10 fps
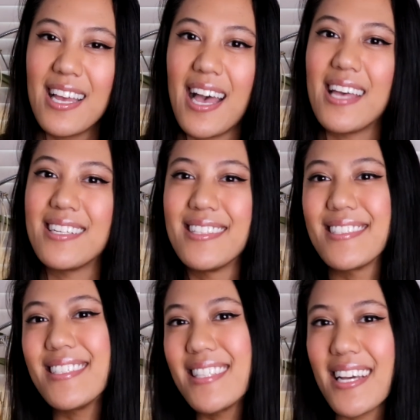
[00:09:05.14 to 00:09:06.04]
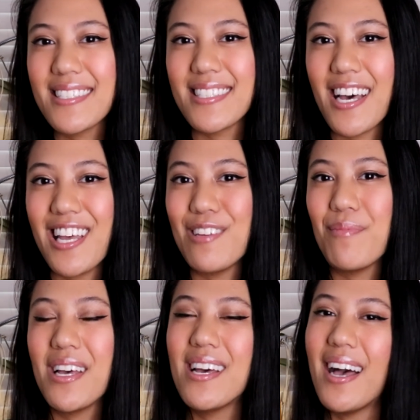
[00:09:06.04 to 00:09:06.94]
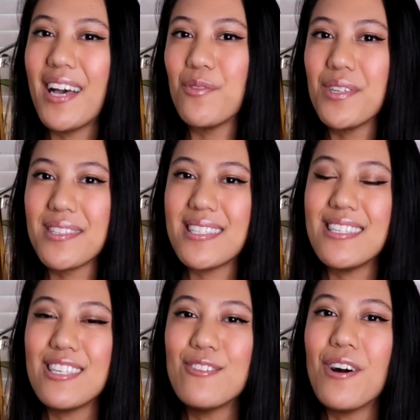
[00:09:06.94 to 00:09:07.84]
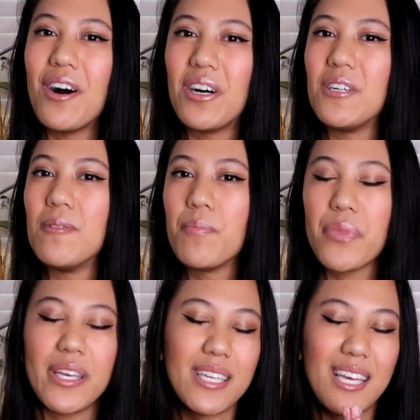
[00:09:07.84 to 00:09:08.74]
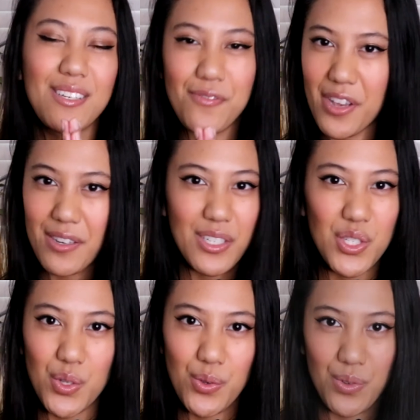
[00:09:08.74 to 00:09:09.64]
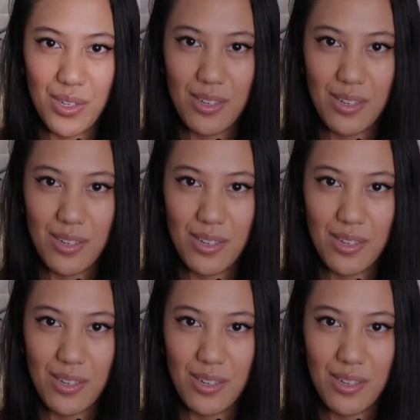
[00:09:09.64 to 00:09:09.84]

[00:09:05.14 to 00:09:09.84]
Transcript: And until next time, I will see you all again very soon.